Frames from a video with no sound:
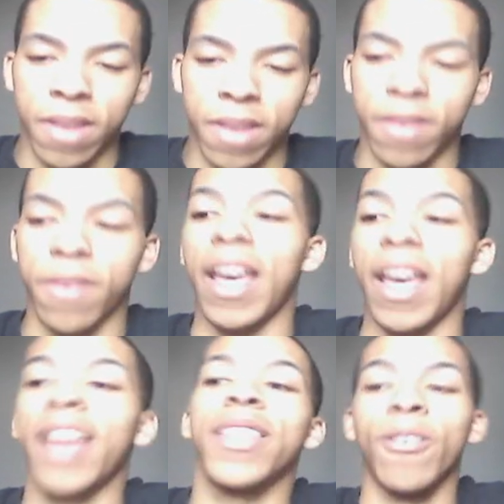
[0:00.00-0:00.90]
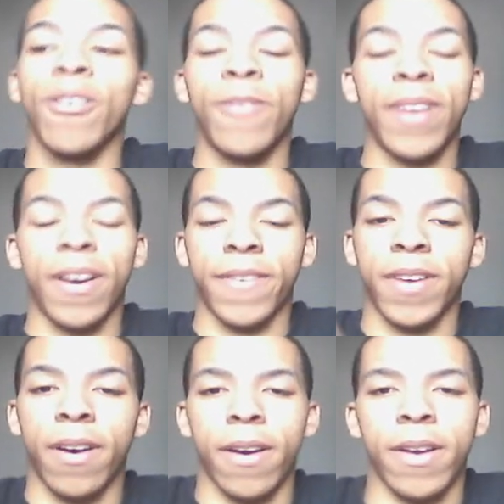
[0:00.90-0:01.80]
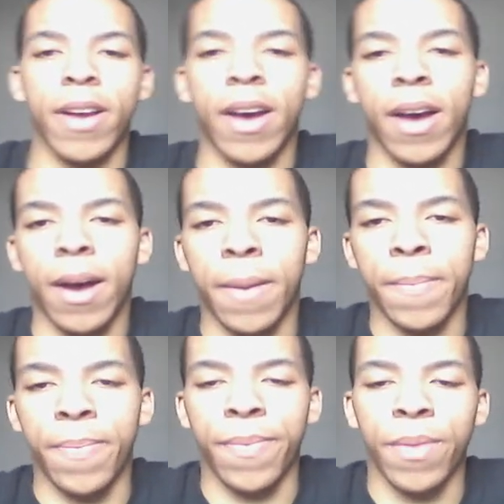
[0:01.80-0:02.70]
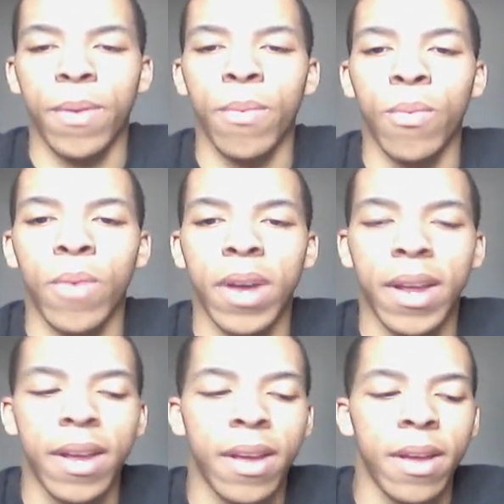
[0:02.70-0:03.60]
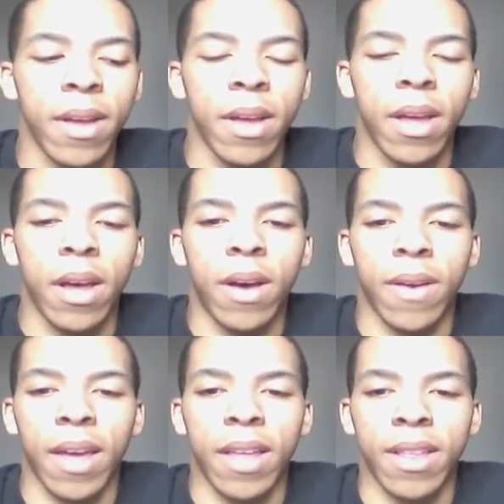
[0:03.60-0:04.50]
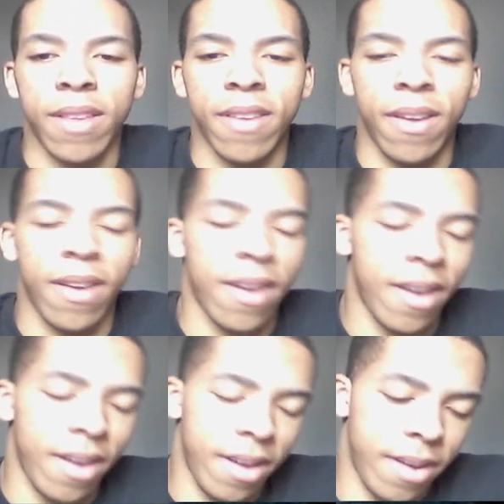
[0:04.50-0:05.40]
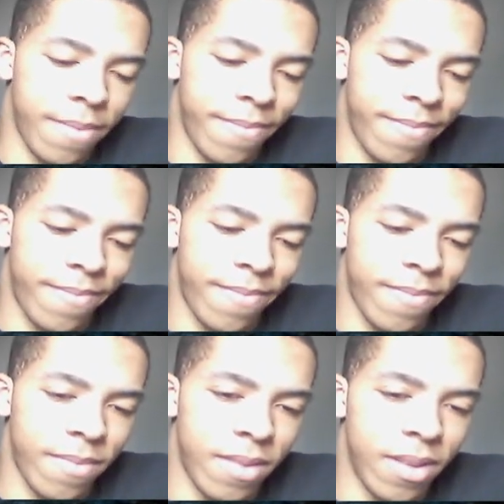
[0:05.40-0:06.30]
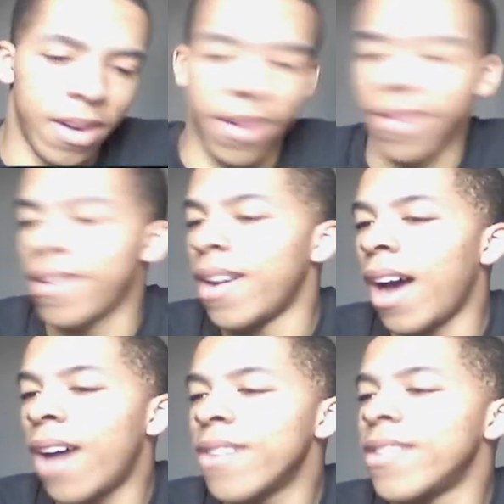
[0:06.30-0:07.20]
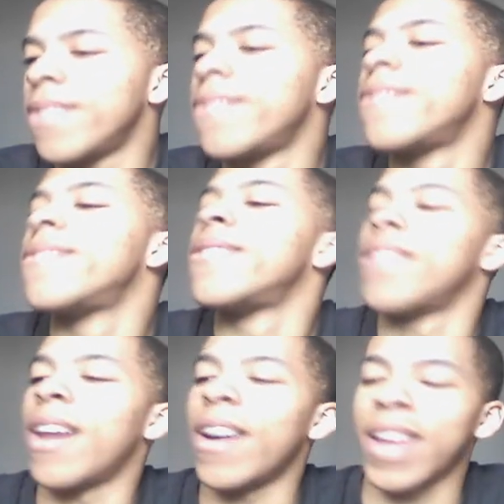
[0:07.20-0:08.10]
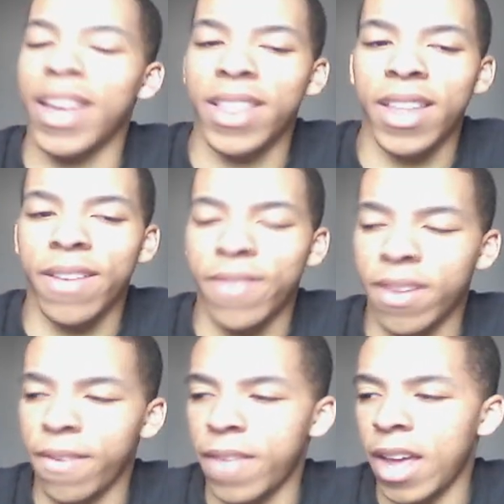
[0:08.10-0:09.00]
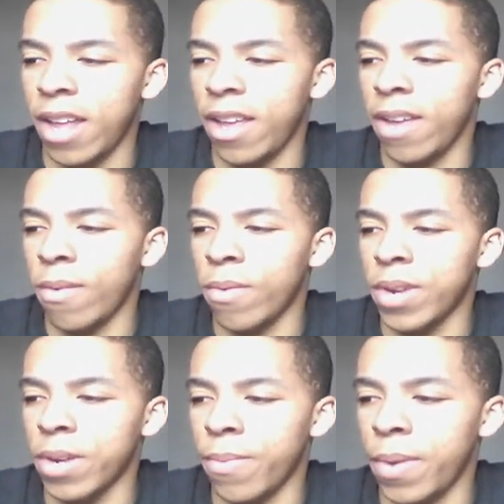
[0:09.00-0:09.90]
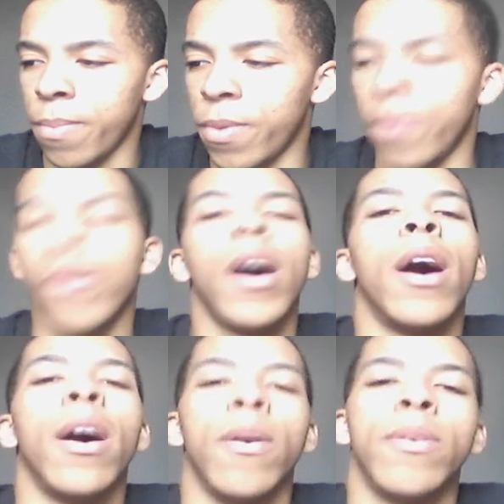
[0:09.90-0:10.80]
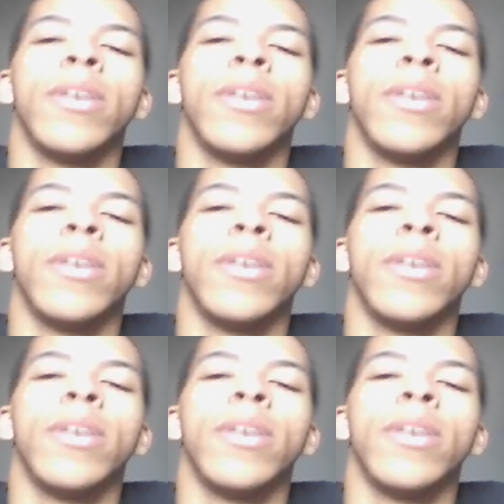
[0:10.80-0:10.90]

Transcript: so that threw me off guard. What? Okay, let's see. Darn. How is it? Now I can't think of stuff that I wish could be improved. Oh,